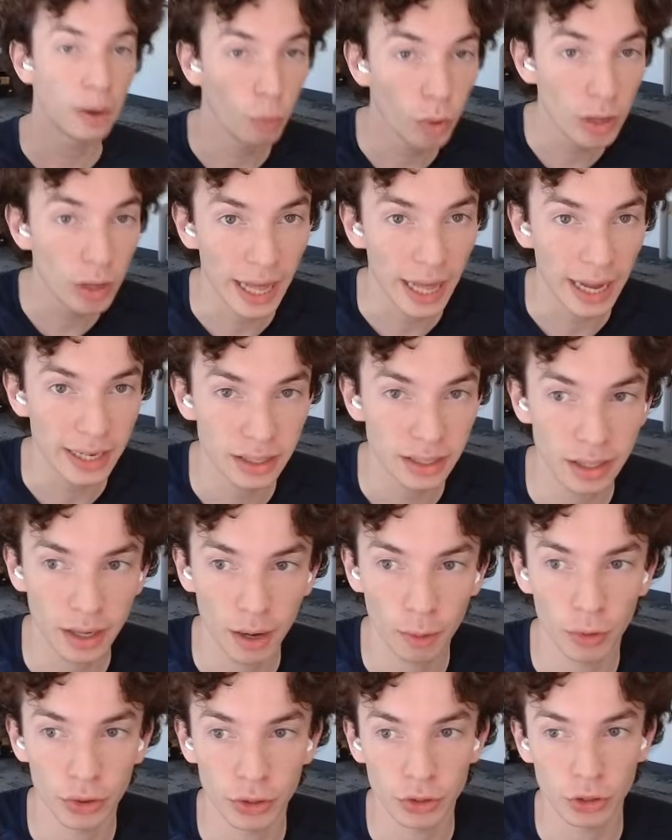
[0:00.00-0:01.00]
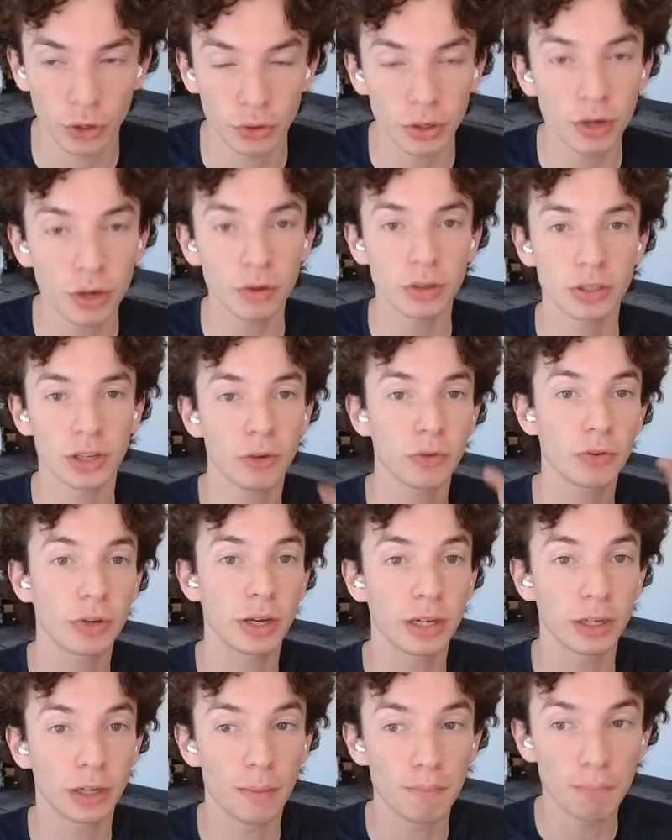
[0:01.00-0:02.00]
one last thing I wanted to show here is how you
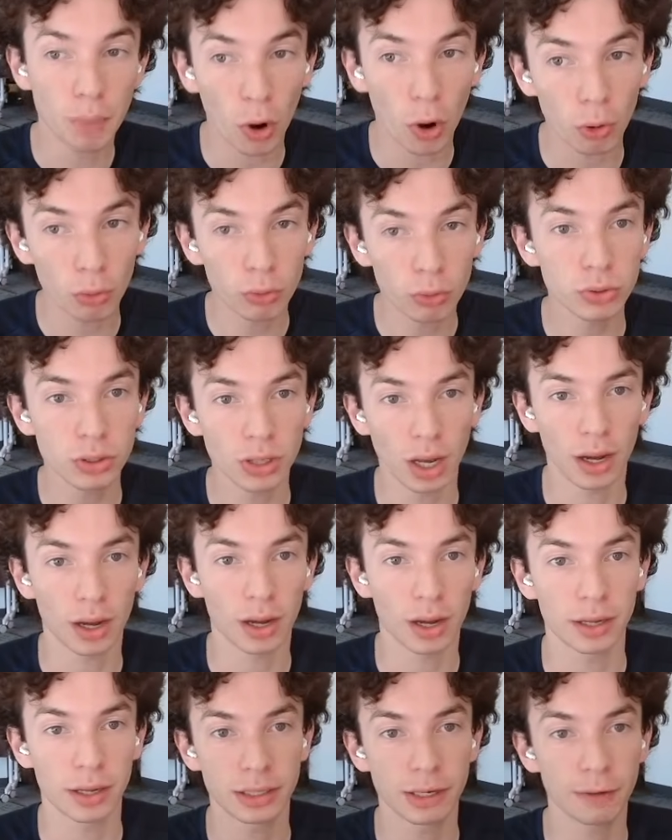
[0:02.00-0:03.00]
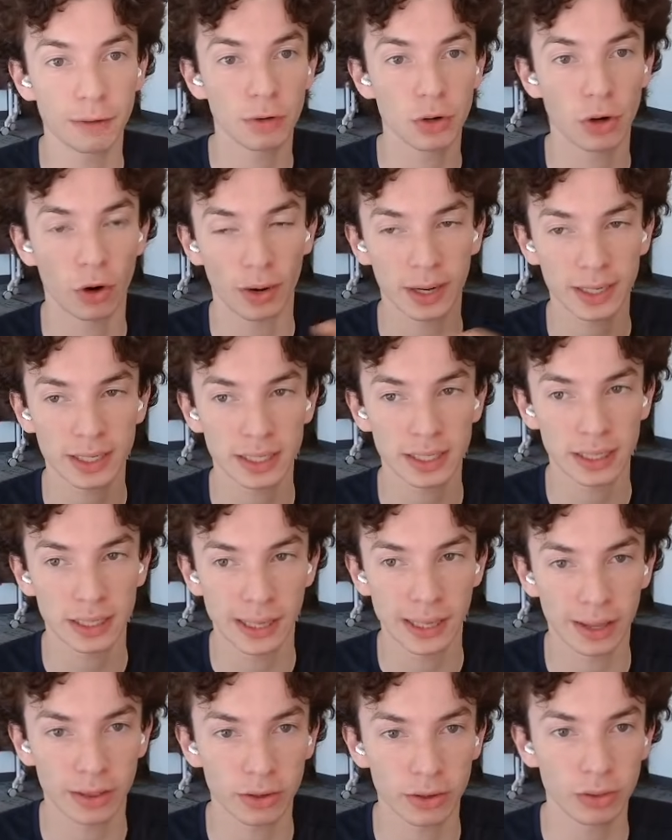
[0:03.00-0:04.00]
can compose different RXs
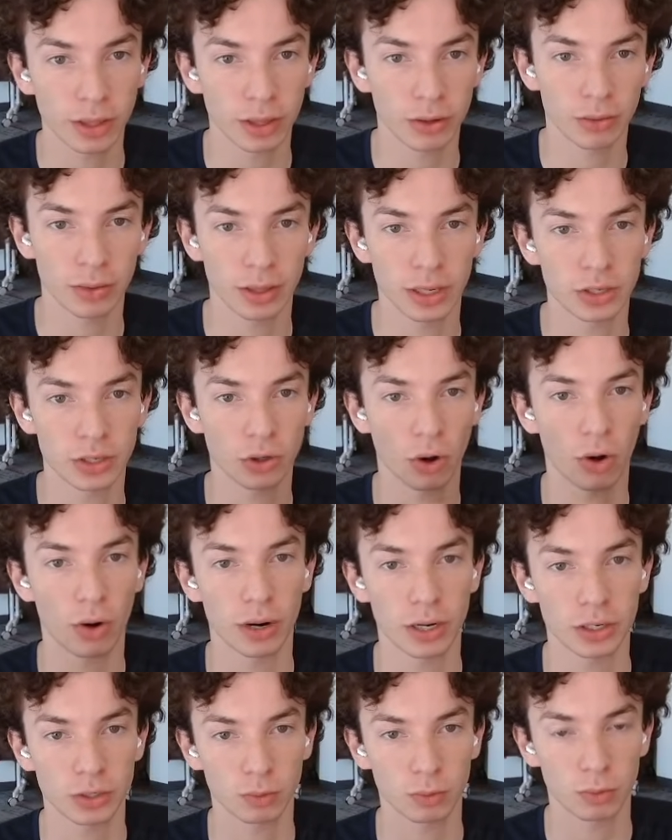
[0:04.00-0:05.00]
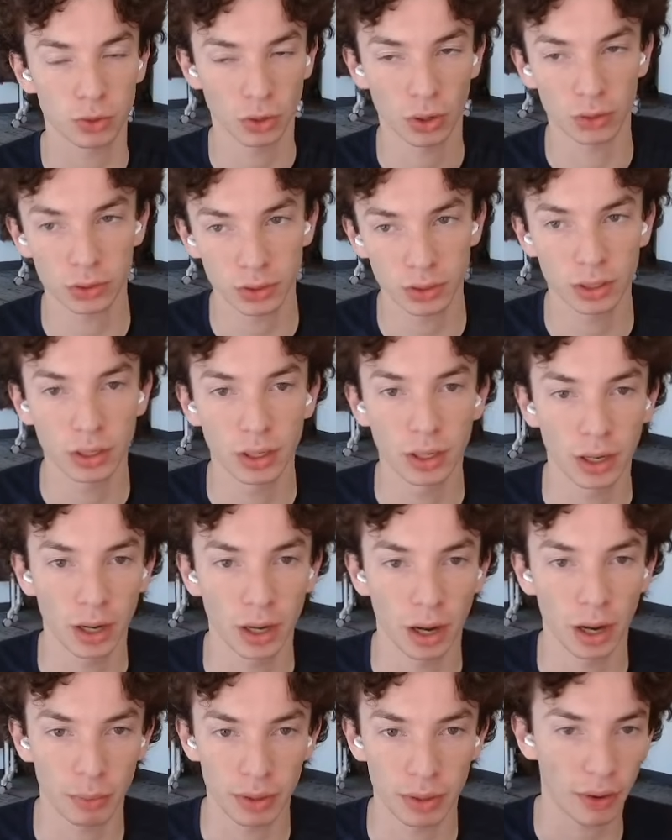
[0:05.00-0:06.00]
together that are these Rx results
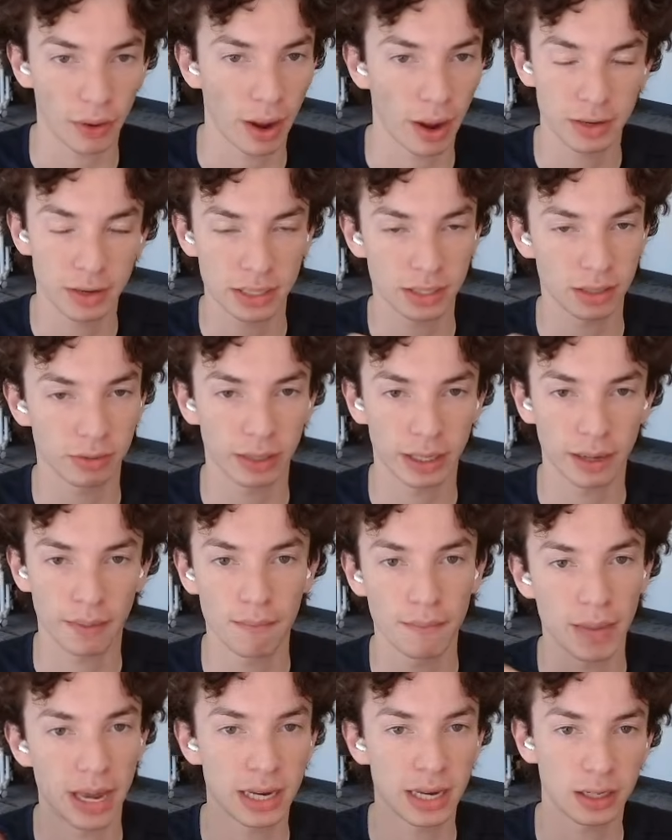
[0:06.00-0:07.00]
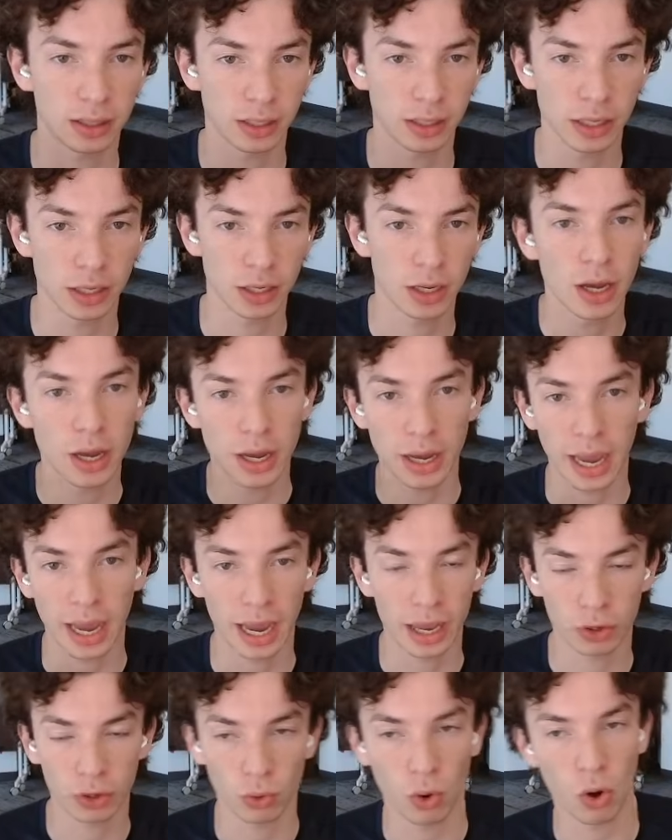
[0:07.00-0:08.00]
without having to like manually
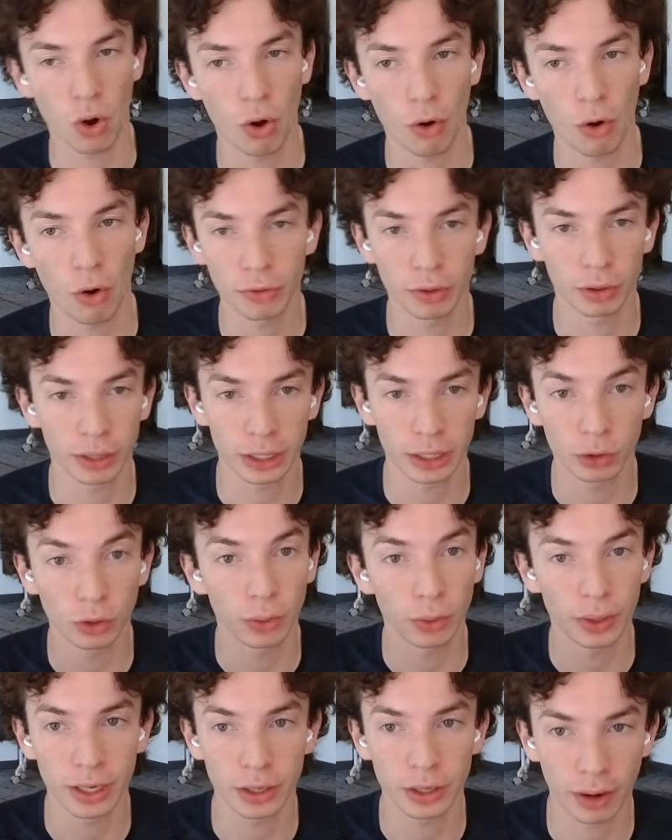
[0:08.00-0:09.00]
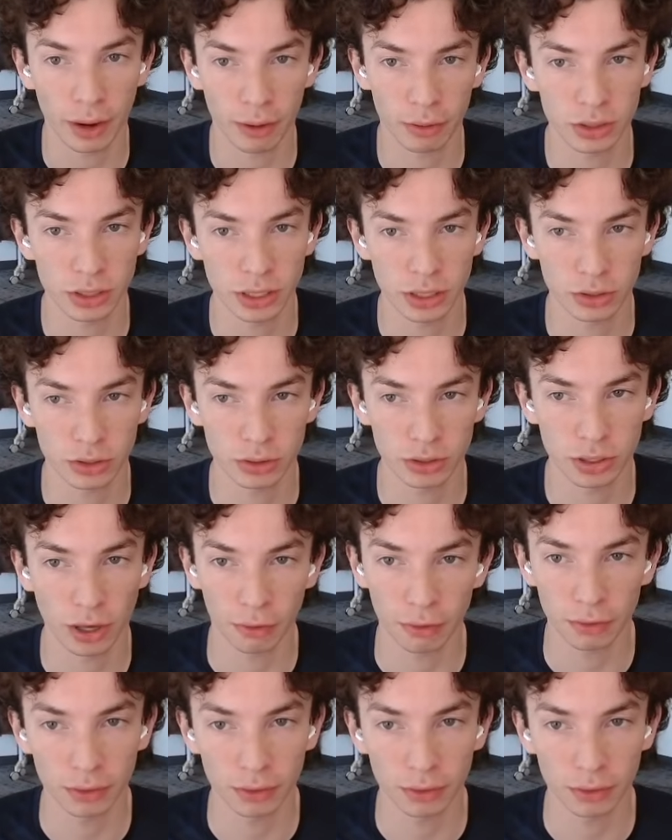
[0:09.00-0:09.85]
handle all of the like loading or error states yourself.